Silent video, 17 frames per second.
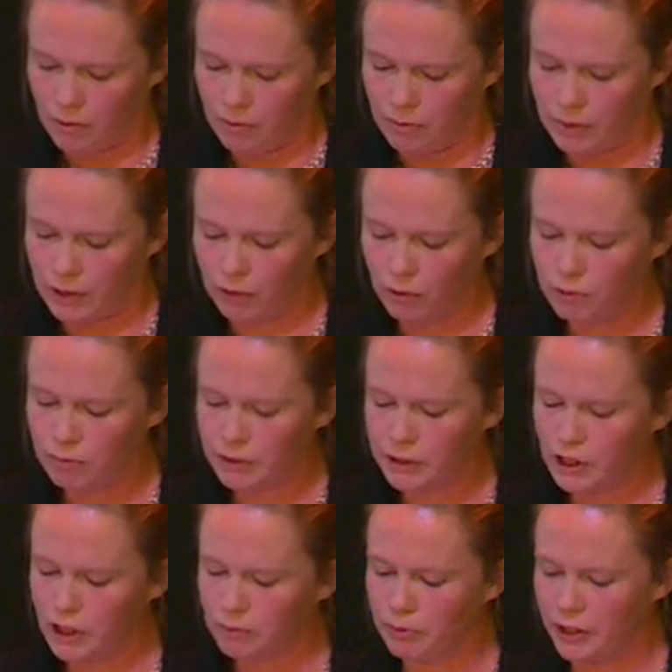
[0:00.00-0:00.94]
But I wouldn't be
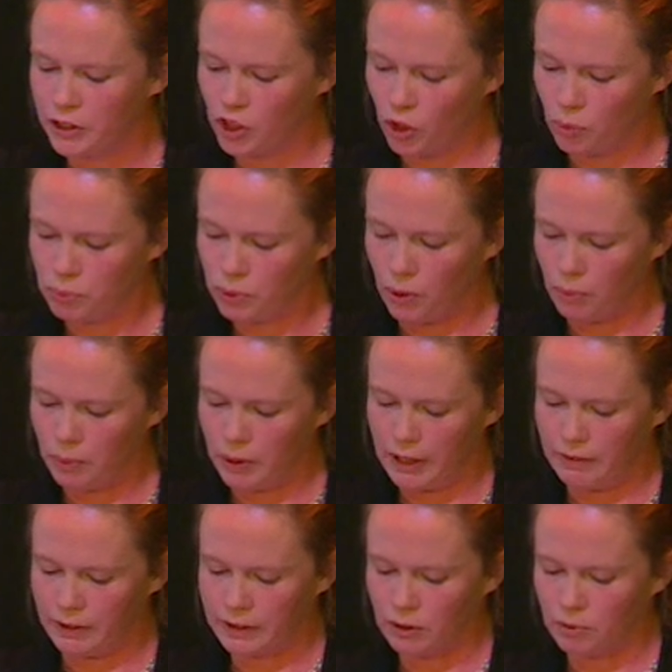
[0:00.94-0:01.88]
doing my job properly
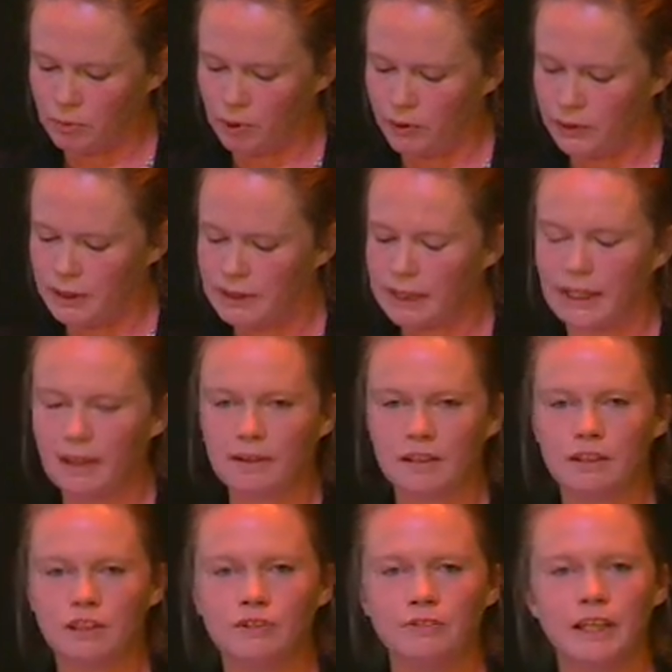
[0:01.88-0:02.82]
if I didn't point out
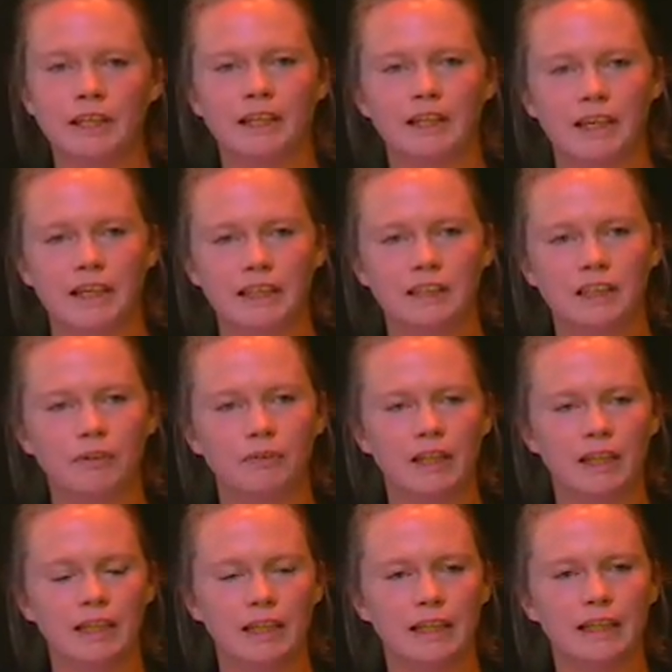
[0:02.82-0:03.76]
that as regulator, we
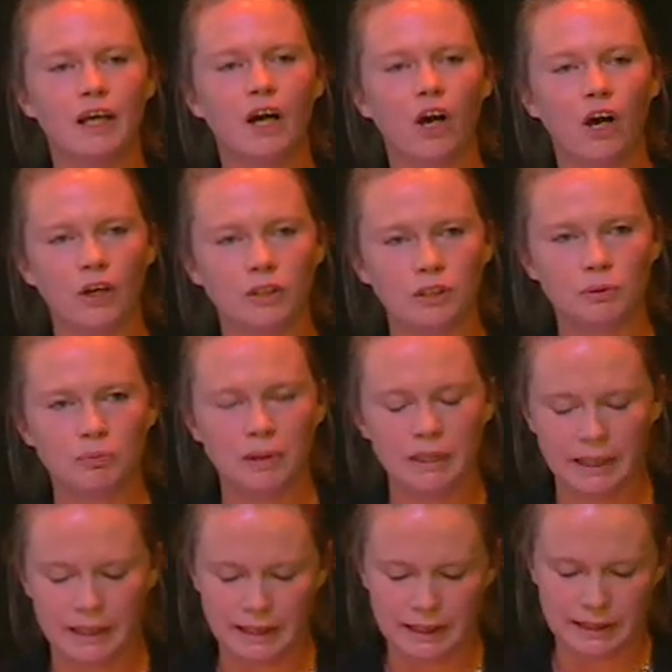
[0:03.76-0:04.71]
clearly can't
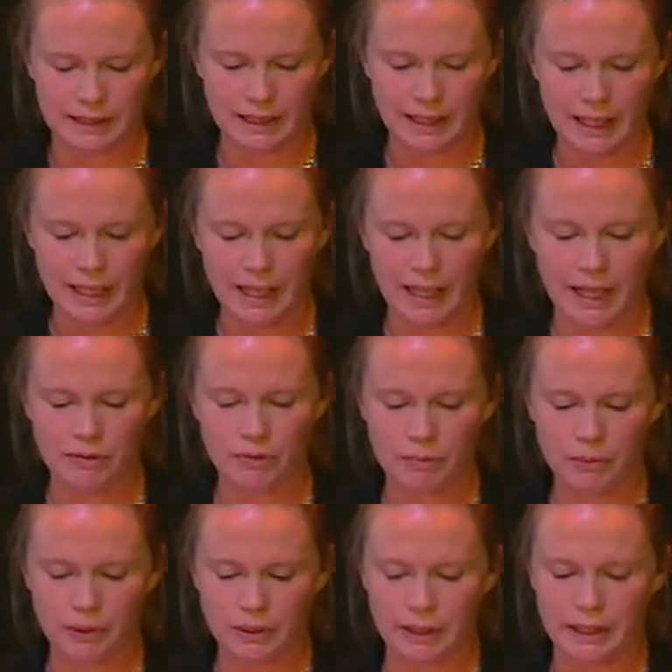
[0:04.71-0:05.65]
please
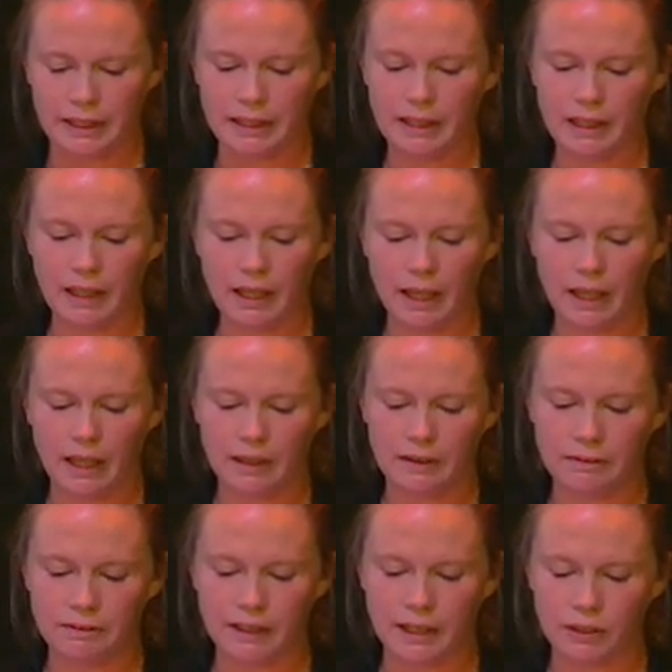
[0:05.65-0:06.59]
everybody. And in
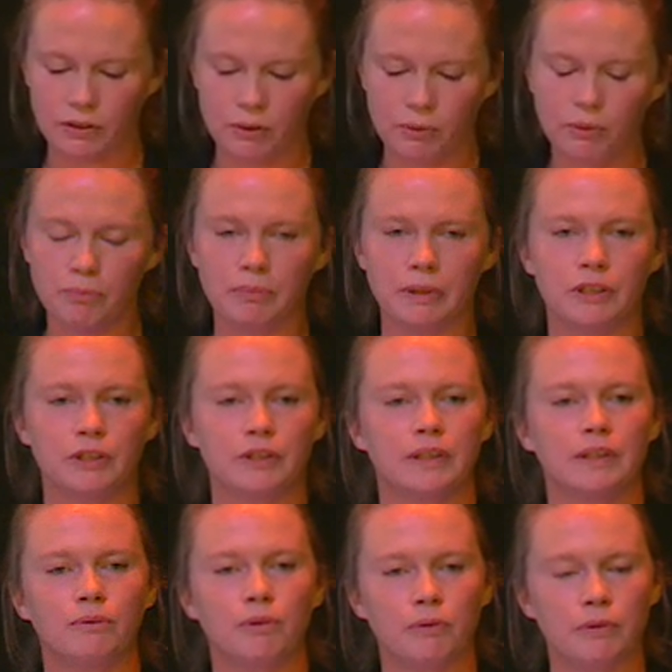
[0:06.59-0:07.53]
fact, we wouldn't be
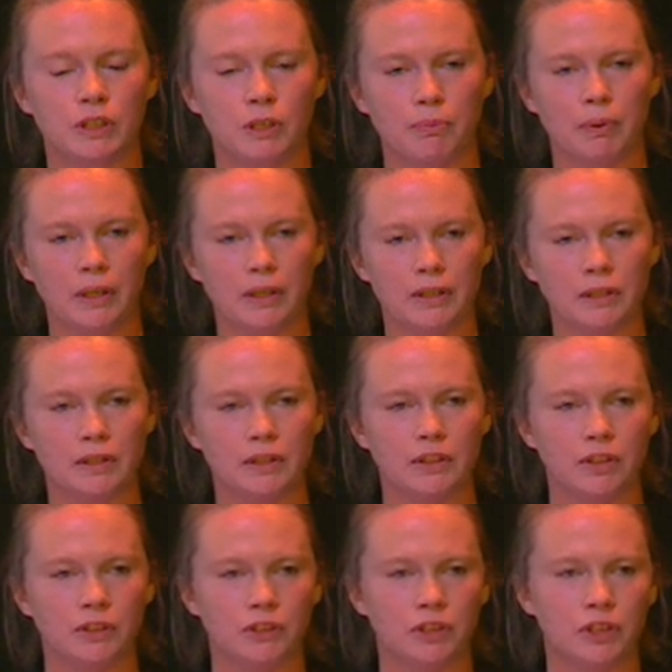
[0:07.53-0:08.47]
doing what we're supposed to
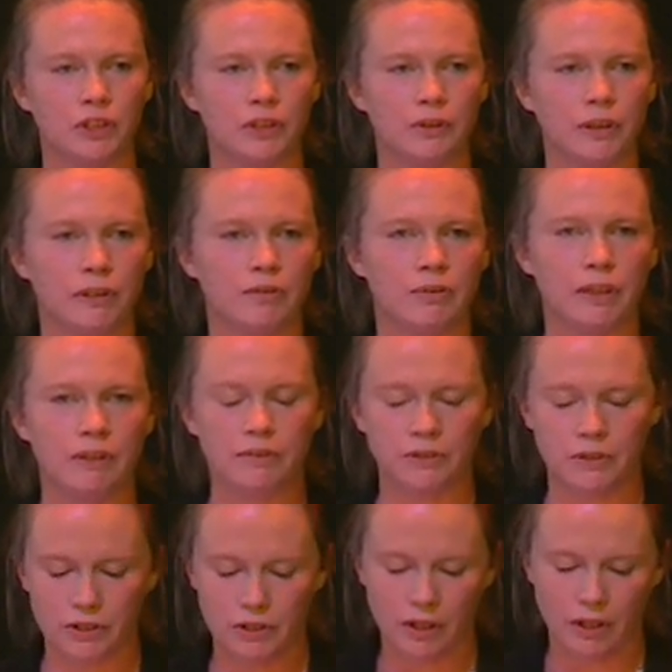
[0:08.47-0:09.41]
do if we
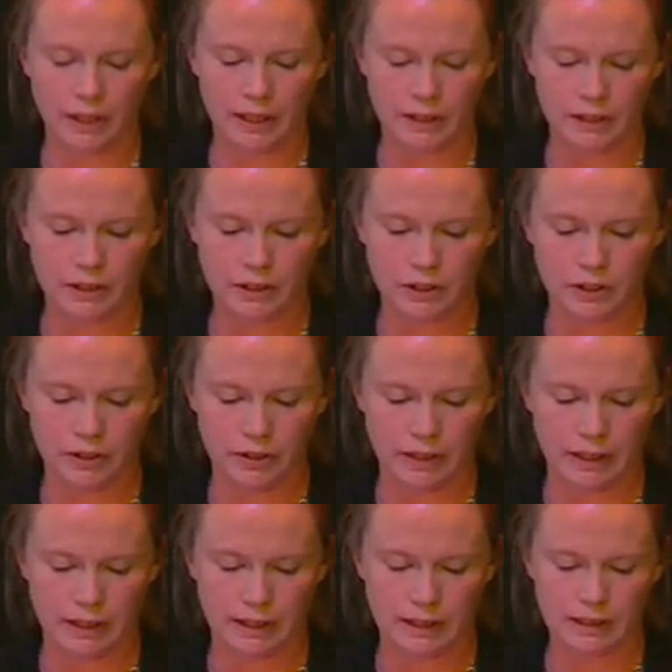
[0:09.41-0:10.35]
even tried to do
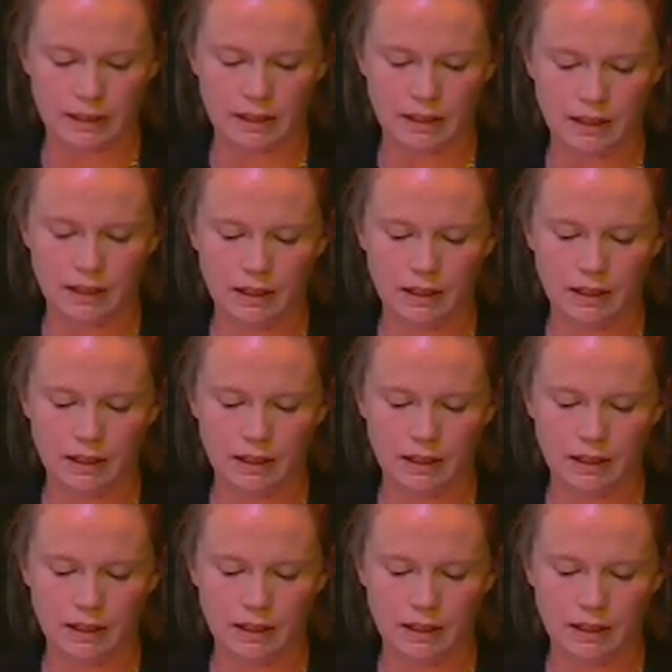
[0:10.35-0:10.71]
that.